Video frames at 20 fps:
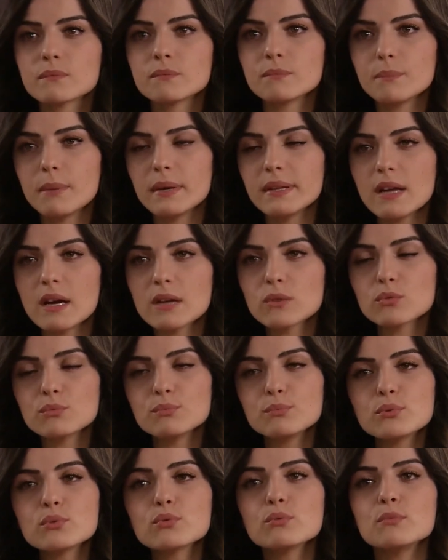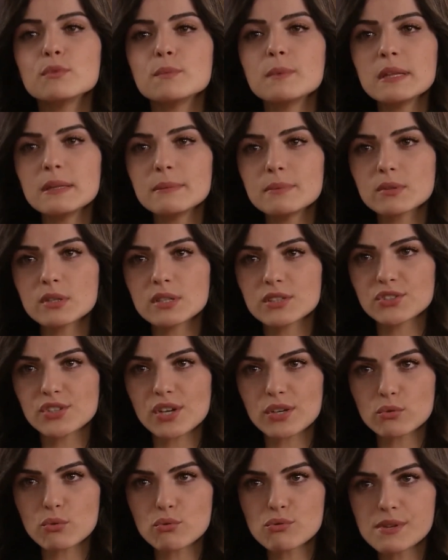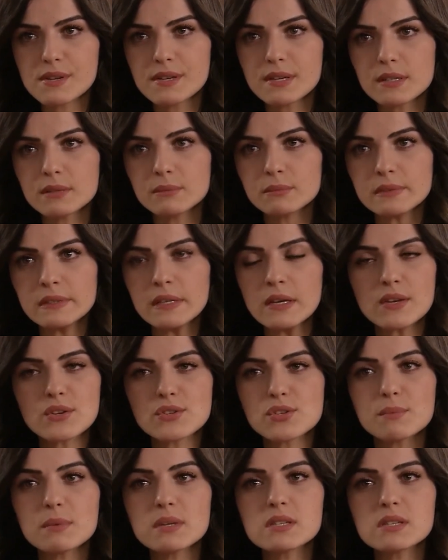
I don't want to think about the day that you're going to leave me any